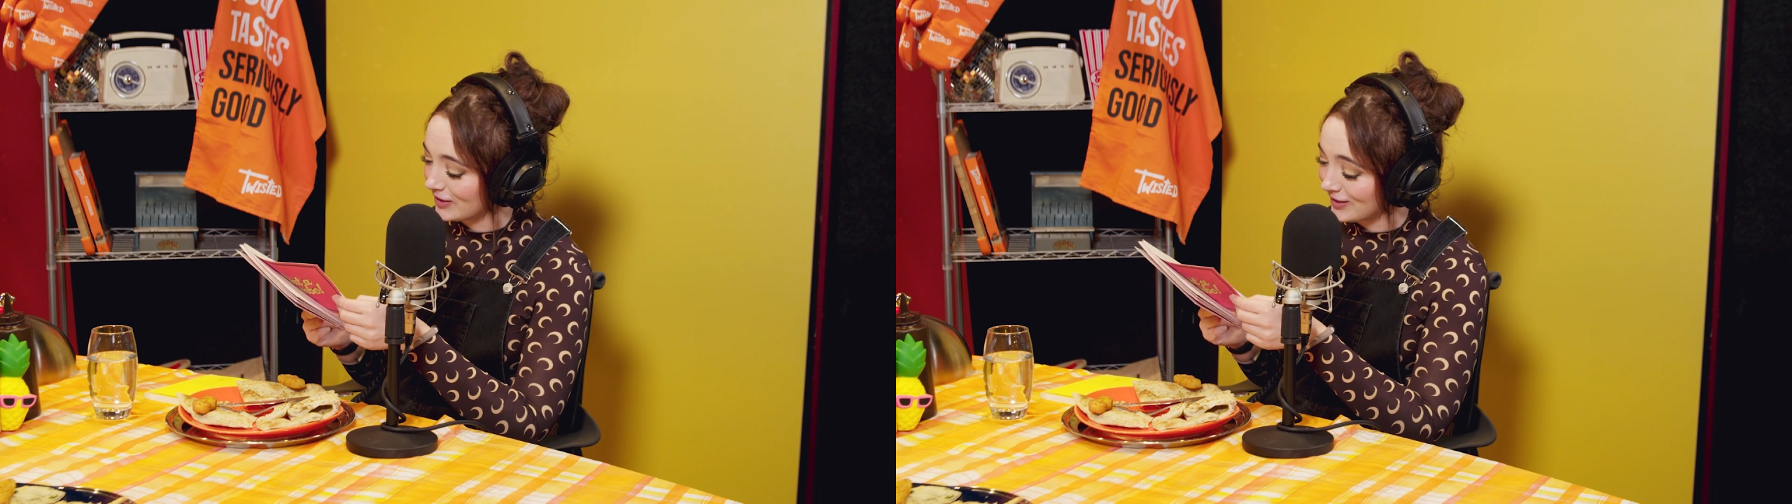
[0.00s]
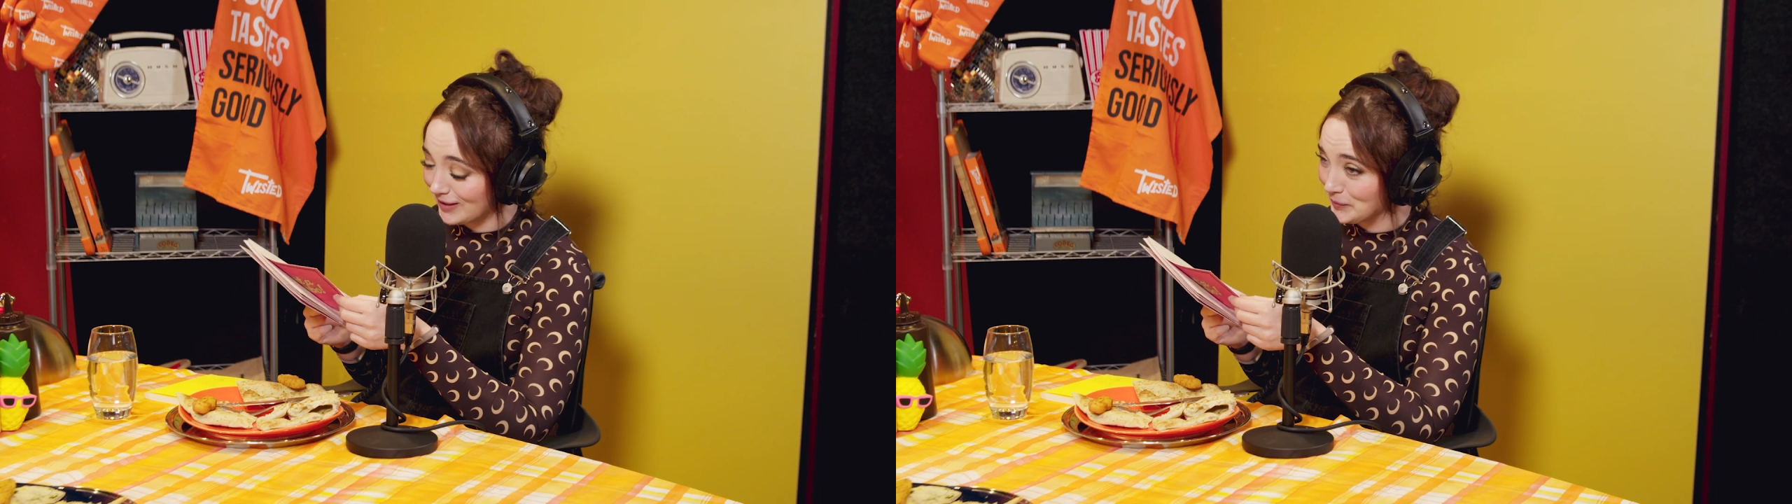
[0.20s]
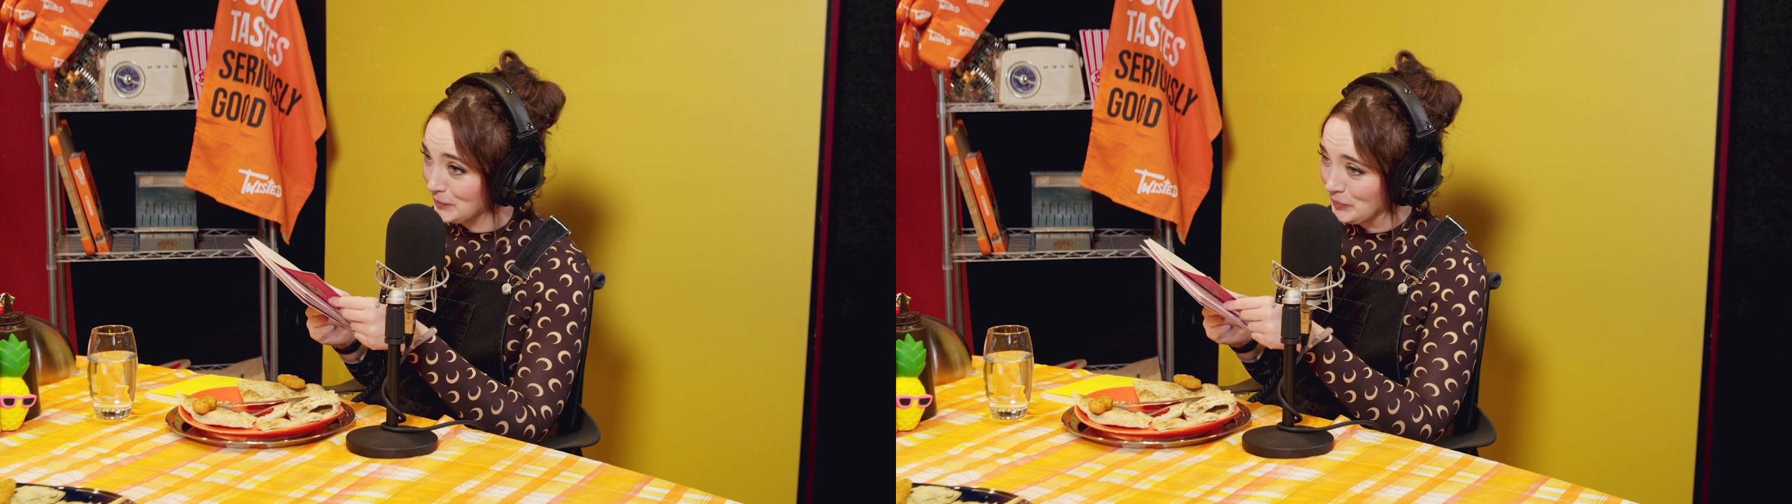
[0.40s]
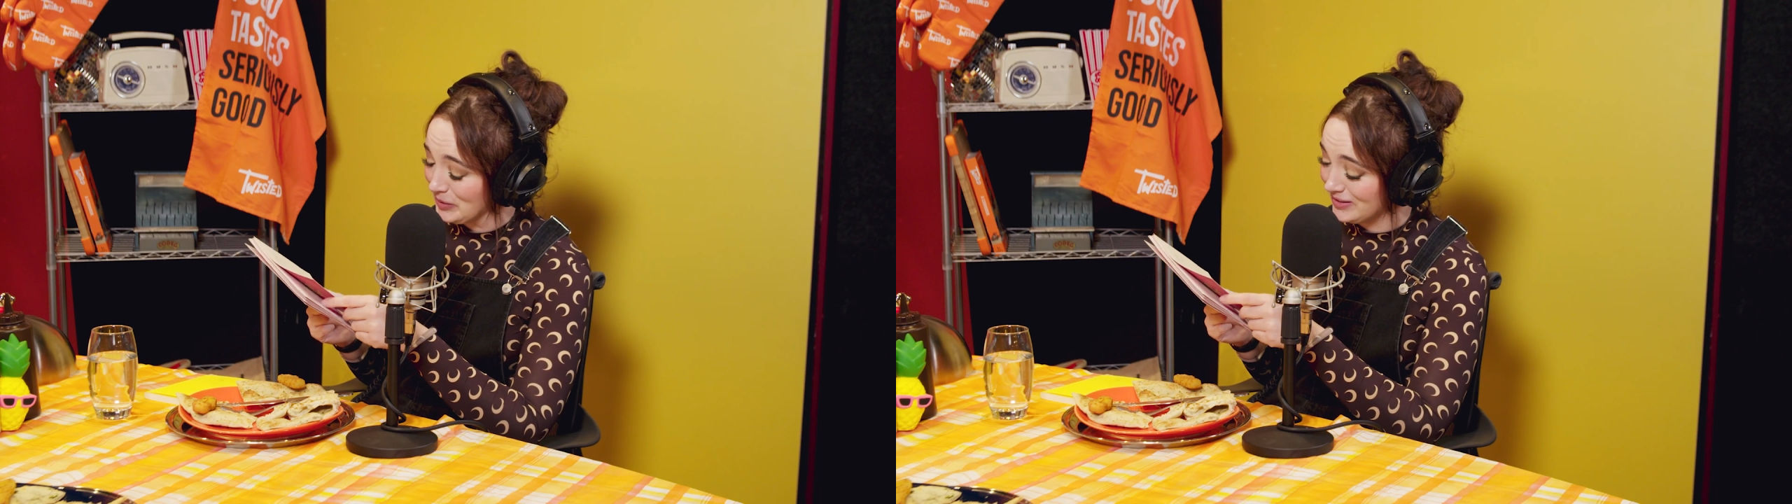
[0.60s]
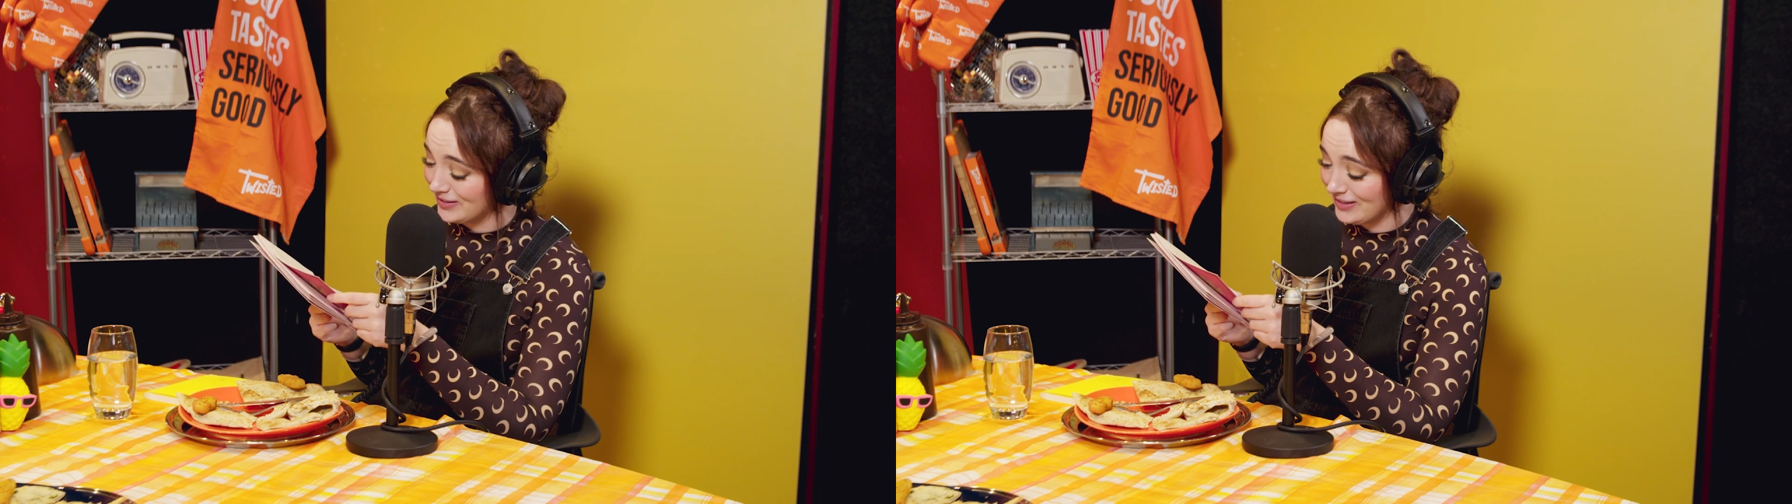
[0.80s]
And I wouldn't
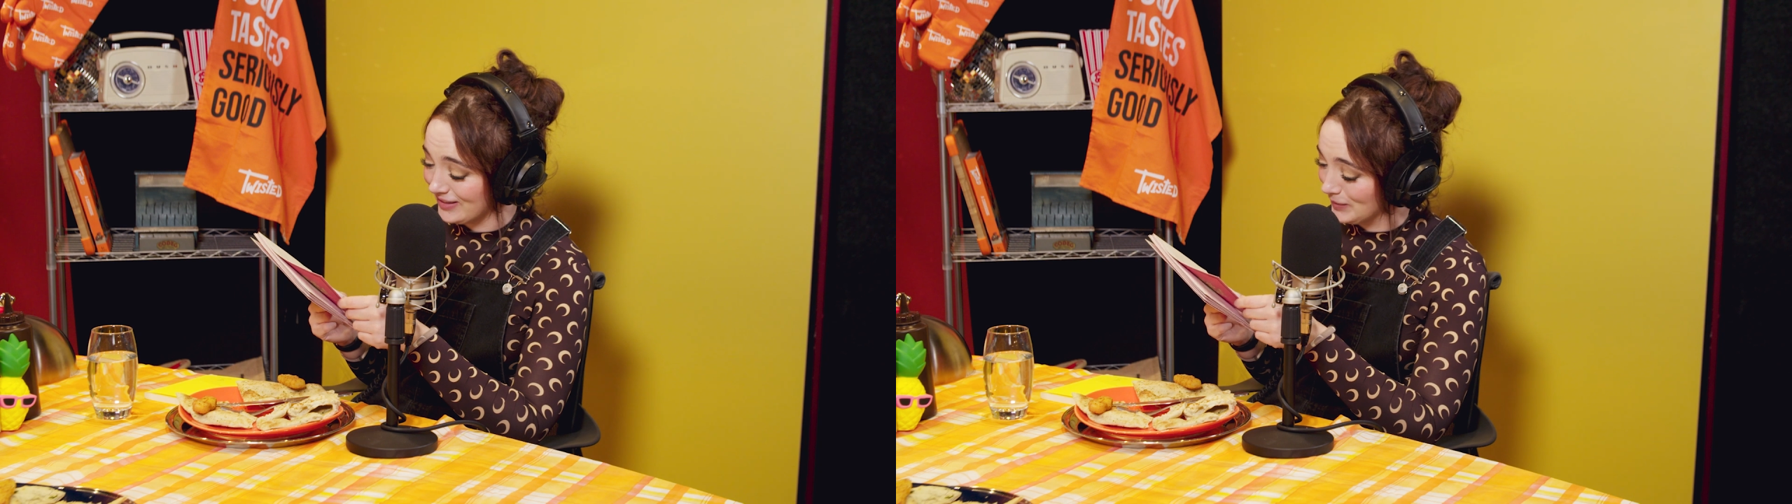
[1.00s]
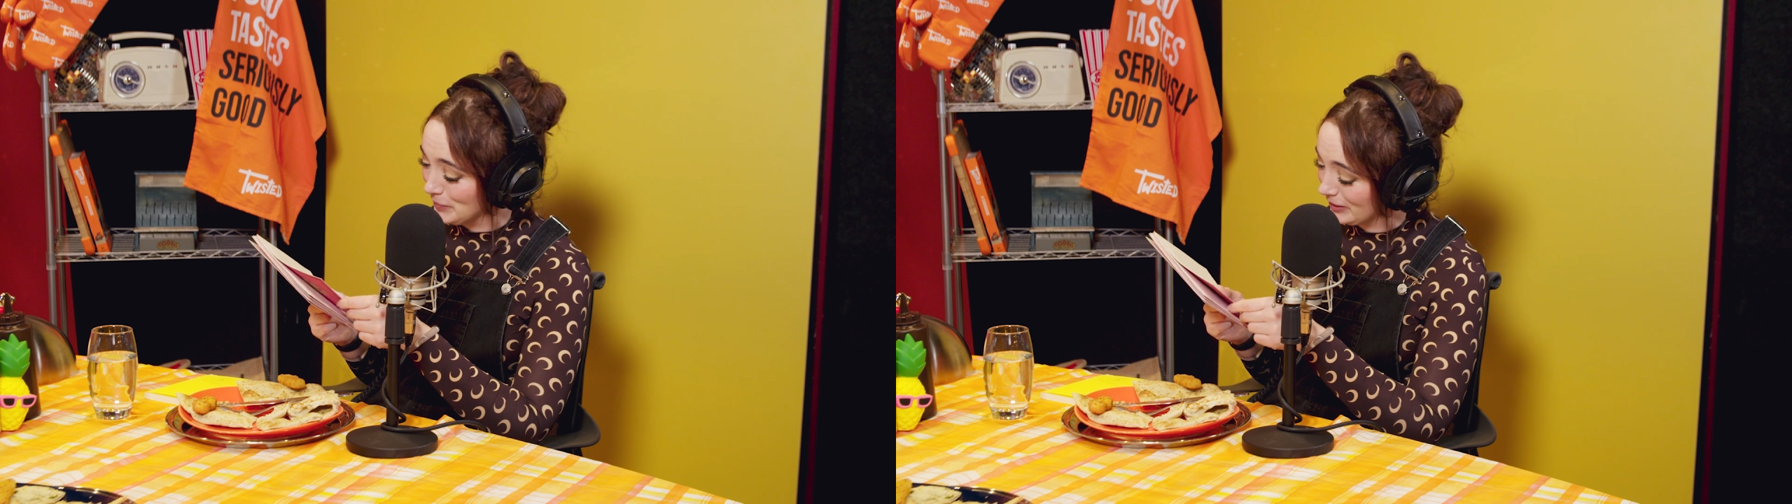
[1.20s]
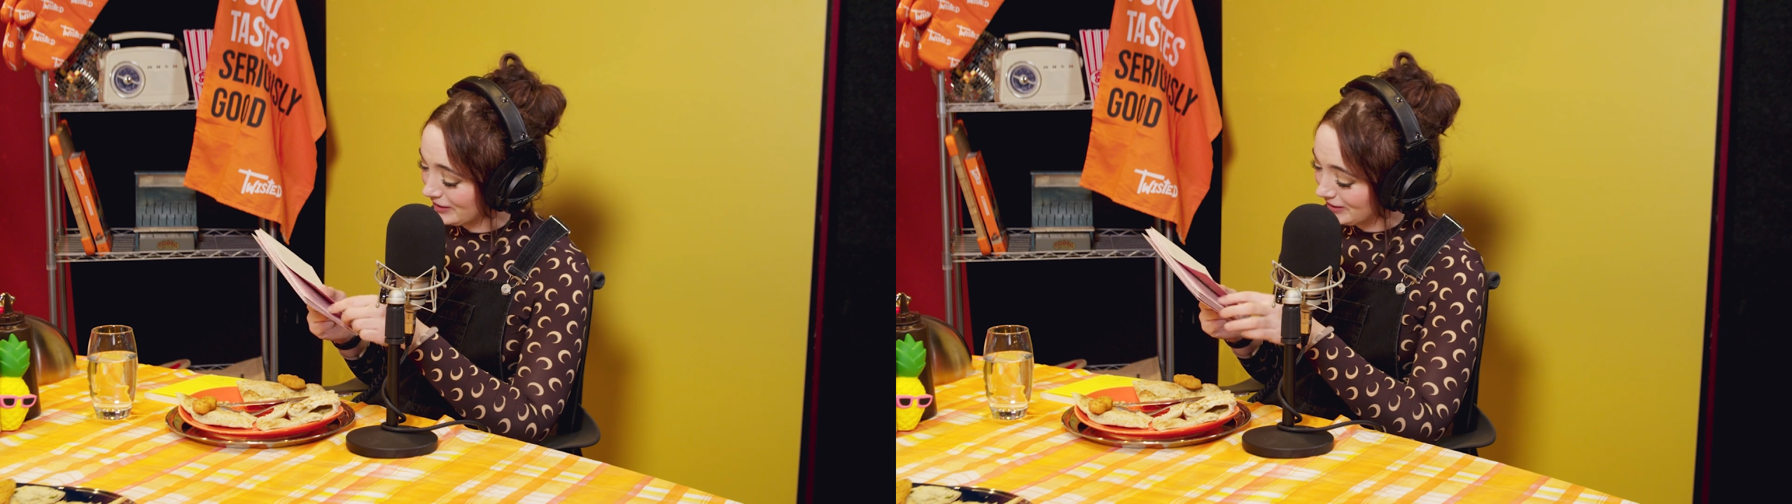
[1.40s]
be eating a burger